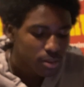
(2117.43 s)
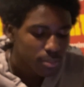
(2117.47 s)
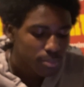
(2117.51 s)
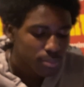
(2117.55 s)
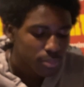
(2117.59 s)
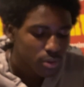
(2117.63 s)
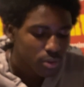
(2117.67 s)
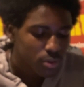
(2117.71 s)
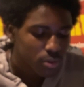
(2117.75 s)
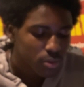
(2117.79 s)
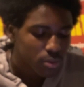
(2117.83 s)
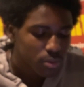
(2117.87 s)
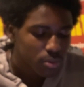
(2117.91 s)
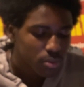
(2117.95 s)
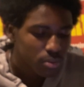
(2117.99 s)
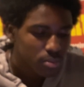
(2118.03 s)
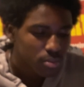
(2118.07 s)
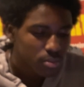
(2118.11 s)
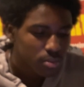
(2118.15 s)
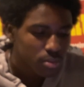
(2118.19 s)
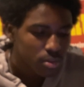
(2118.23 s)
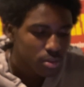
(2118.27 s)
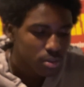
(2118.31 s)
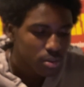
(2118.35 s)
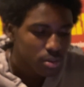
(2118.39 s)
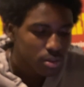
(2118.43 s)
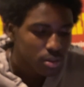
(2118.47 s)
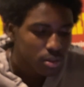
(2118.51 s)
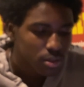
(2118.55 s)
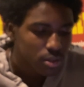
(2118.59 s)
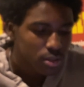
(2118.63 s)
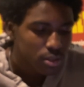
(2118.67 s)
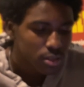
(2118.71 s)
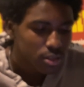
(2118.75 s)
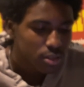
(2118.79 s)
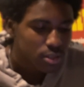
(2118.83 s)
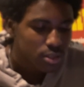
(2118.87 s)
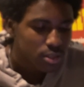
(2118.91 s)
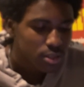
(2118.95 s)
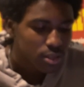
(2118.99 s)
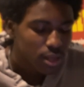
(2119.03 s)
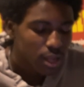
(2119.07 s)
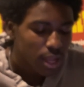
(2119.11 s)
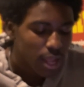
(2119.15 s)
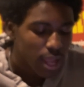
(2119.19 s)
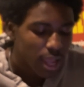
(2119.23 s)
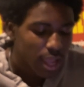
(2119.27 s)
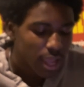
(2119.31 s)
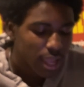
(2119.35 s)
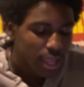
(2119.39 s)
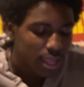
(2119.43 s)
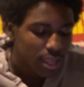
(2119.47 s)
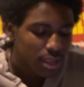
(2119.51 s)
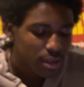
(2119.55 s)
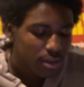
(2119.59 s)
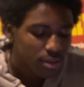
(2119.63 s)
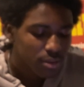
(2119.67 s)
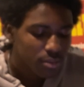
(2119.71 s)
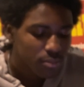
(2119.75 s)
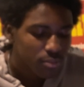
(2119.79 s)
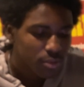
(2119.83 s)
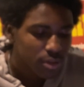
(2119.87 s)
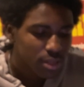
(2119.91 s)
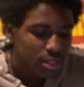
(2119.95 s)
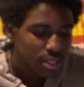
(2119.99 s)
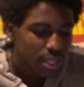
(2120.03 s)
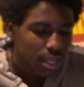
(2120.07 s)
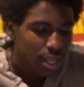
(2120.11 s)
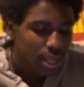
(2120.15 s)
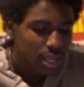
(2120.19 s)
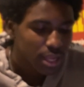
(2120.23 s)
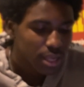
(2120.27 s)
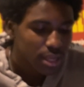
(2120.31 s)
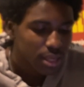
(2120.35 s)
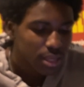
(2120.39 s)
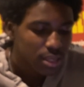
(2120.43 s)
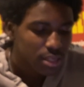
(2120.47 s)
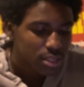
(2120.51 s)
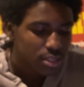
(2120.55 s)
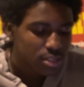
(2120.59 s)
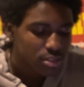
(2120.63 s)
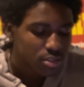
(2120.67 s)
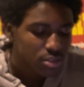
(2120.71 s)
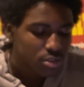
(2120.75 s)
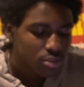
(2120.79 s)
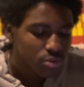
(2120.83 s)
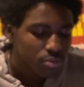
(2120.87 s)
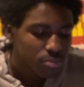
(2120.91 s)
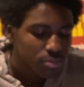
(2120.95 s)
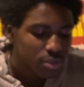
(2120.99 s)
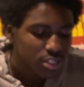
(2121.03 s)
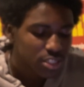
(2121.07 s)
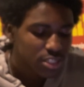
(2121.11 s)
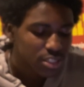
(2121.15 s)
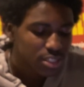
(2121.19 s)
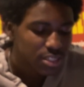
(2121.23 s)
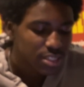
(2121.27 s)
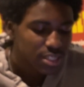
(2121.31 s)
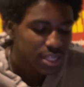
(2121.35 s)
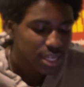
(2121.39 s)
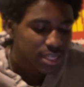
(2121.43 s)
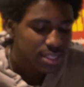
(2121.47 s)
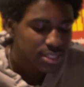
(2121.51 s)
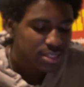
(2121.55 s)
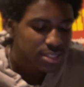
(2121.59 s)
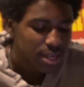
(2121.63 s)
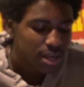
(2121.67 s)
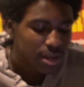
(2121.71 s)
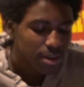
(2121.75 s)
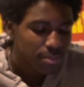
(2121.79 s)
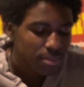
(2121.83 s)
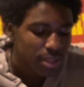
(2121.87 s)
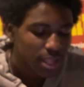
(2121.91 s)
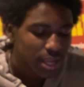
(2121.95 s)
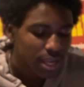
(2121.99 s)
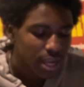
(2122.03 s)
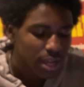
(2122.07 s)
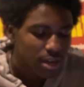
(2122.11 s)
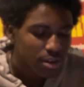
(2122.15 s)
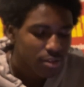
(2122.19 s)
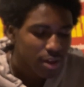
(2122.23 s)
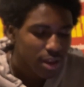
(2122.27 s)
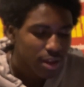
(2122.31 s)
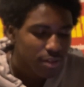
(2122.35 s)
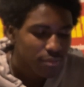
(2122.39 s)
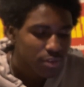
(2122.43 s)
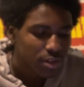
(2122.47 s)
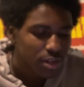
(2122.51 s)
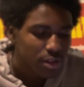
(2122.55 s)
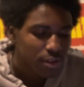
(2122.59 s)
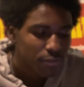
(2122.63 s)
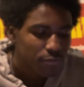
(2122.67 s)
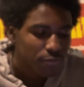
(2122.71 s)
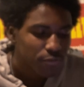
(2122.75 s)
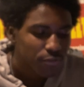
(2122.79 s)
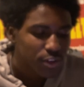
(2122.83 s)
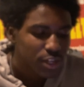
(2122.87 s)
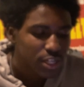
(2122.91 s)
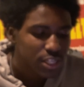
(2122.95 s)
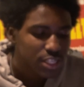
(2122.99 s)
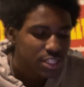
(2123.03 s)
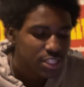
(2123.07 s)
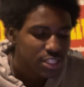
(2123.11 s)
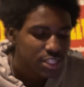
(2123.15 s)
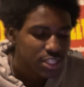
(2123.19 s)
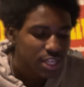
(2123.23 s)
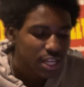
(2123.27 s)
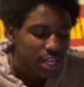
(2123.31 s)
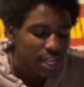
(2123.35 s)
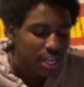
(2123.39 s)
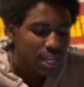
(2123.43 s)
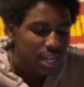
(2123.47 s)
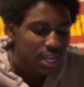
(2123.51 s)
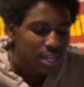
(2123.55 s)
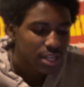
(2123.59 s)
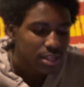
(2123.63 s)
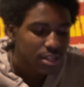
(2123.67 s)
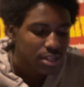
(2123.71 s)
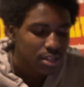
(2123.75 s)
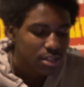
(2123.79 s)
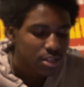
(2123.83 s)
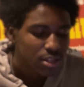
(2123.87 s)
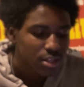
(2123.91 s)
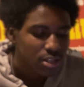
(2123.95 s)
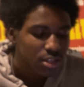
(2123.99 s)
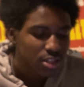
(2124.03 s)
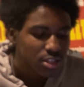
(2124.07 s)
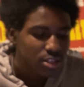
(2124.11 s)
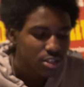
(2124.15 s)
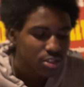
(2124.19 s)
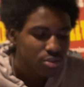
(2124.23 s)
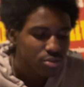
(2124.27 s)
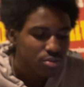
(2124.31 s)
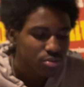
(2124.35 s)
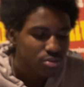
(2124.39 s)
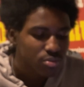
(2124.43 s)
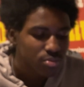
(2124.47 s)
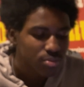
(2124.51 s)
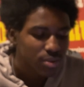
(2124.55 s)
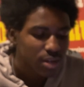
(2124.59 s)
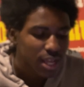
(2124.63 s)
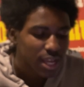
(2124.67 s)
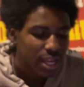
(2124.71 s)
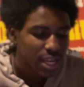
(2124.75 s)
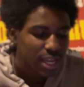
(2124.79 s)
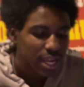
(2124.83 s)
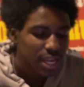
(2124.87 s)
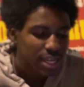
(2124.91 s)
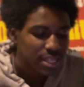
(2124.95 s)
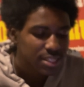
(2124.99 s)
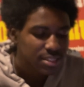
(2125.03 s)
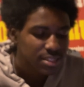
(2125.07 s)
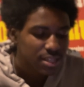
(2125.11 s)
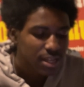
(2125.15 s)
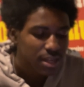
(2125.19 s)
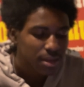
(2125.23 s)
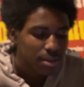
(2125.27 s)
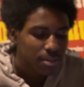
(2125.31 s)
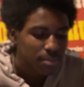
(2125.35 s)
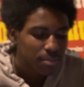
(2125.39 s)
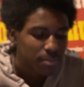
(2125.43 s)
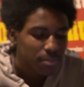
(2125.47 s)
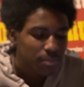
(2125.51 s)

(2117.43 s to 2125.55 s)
Boom. I hate when, like, it's too much dead time. Like, I don't have enough footage and I gotta use what I got type.